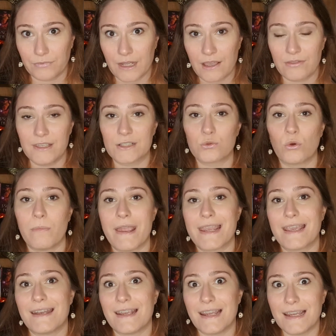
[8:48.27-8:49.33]
This will make
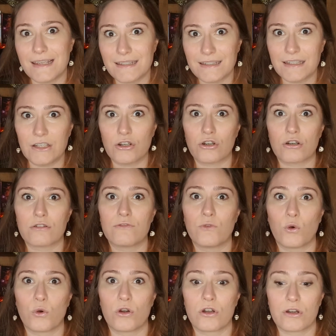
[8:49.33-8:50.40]
it easier
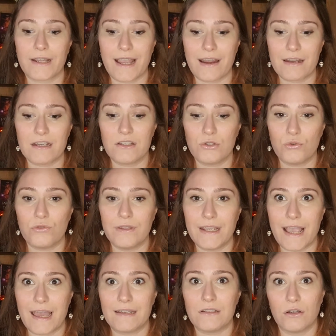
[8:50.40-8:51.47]
for getting to the
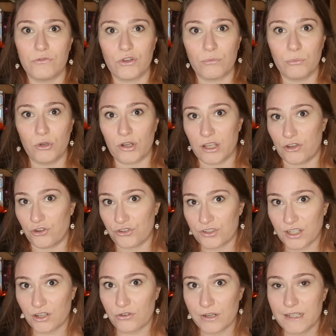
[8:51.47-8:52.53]
end of your book and your
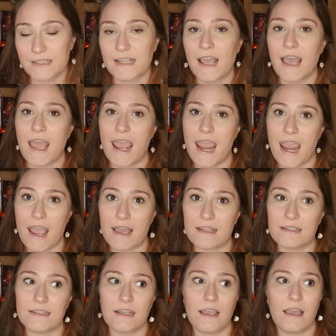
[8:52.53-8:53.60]
series,
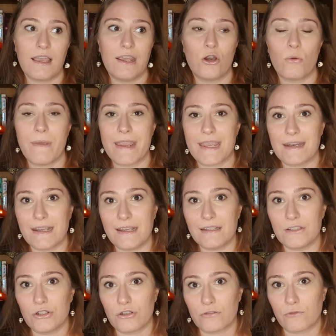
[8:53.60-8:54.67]
and it'll make it
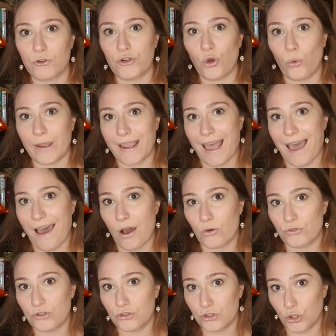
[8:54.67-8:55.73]
easier for knowing how
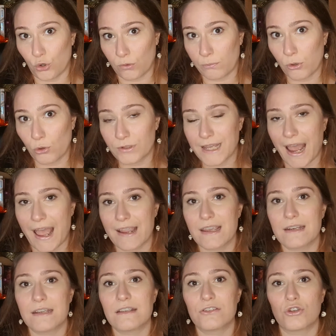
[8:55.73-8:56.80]
your
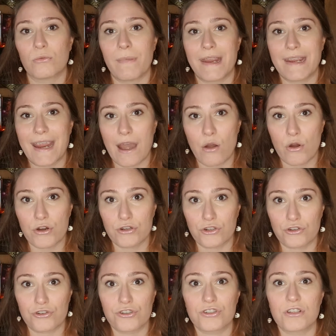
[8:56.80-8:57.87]
protagonists, your main
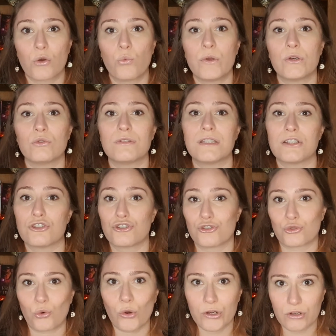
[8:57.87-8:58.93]
characters, will
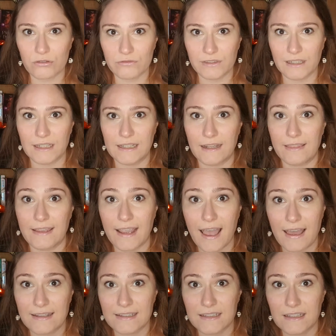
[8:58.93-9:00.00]
destroy your villain in the
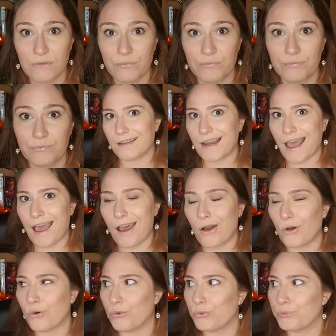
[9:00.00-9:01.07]
end.
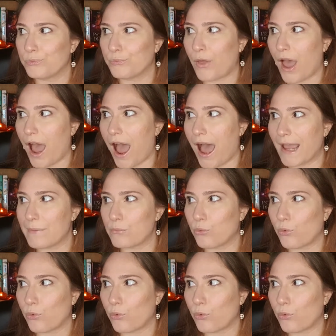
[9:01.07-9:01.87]
Now, I'm